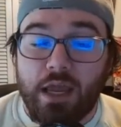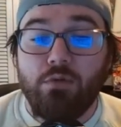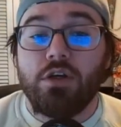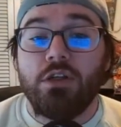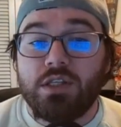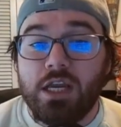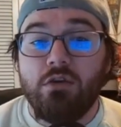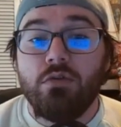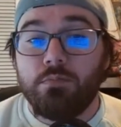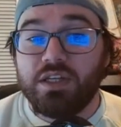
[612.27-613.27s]
They will
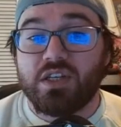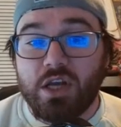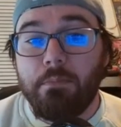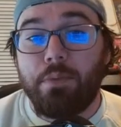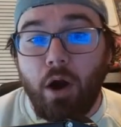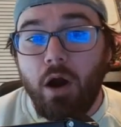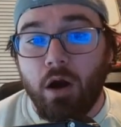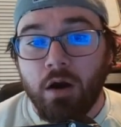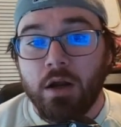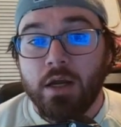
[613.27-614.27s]
continue to be subpar